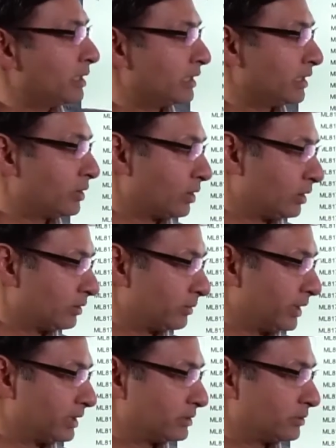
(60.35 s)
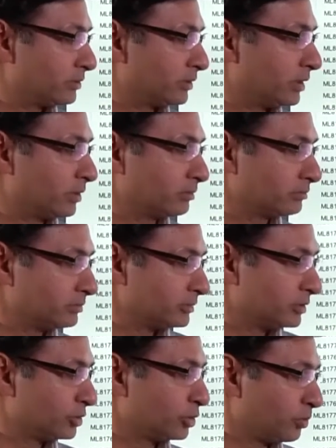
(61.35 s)
million all the way to
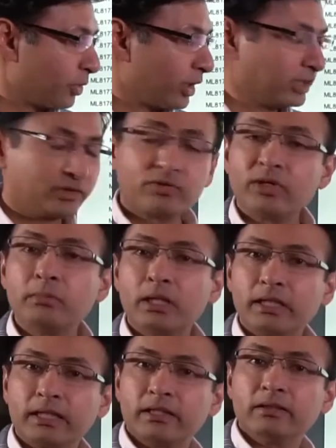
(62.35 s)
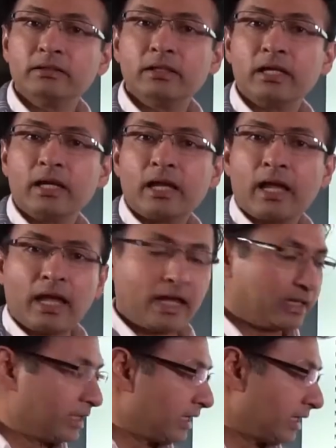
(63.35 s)
2.3 million.
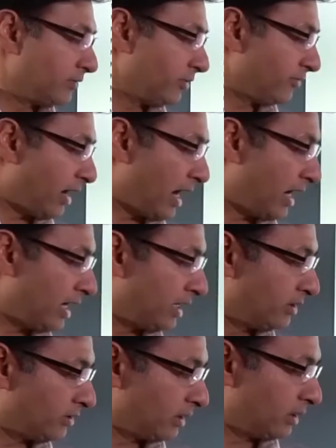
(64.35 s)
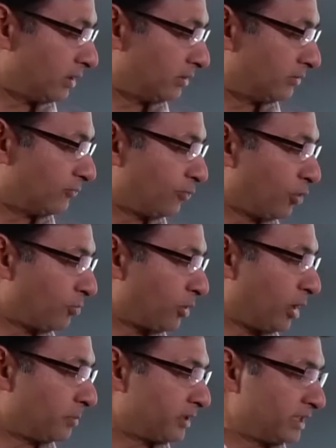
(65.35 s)
And then we've had 4
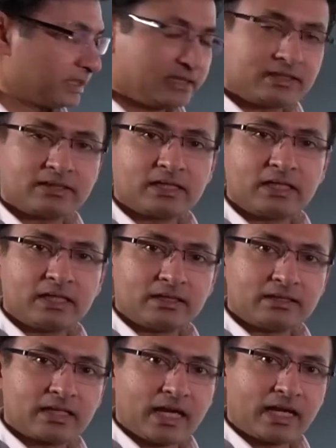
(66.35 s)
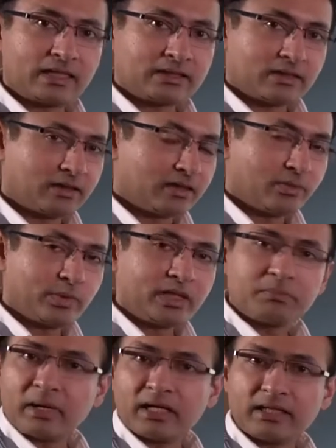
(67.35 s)
properties that
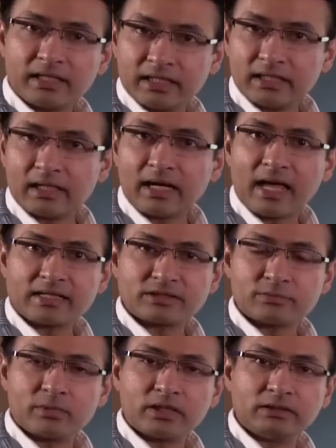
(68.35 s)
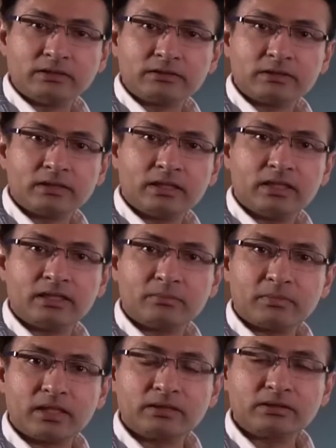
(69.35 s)
went pending last month in
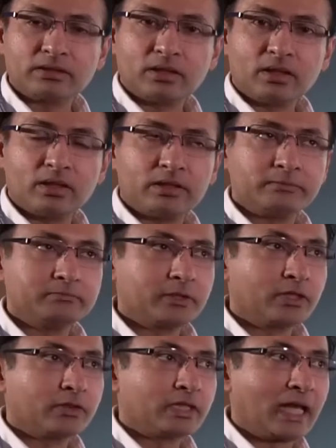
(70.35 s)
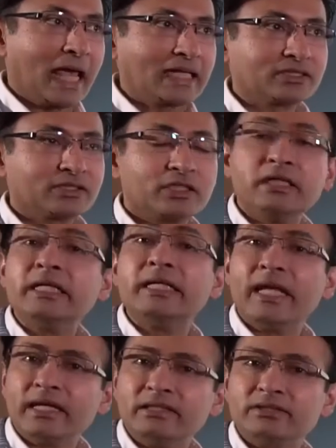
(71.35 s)
the last 30
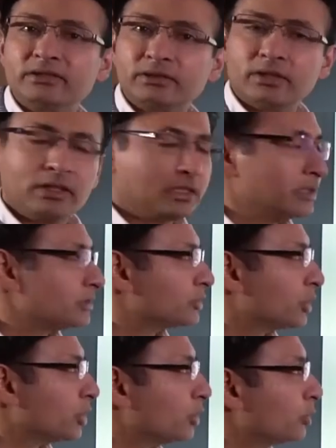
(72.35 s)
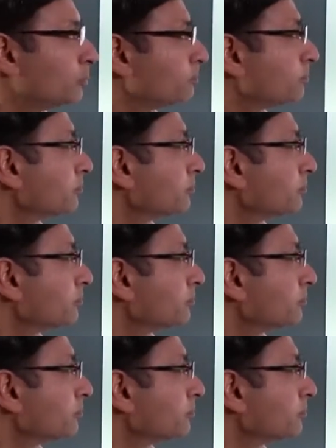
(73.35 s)
days. So